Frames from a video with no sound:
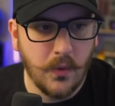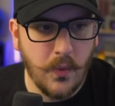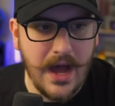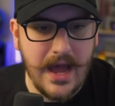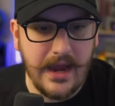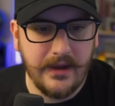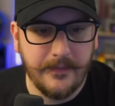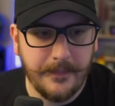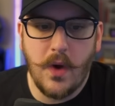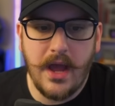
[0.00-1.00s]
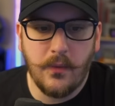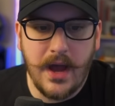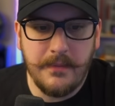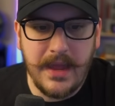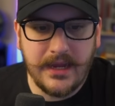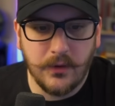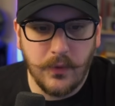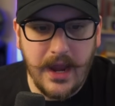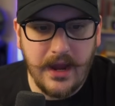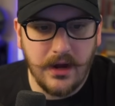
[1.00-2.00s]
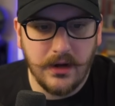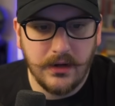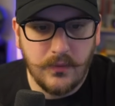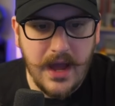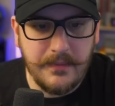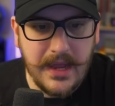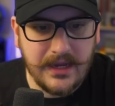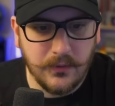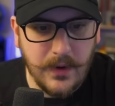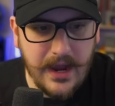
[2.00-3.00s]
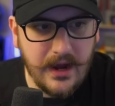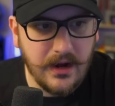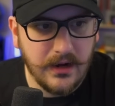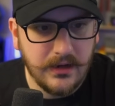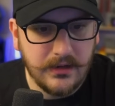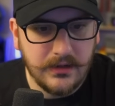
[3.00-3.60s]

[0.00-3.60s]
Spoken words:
Why? Why make it rare? Why make it rare?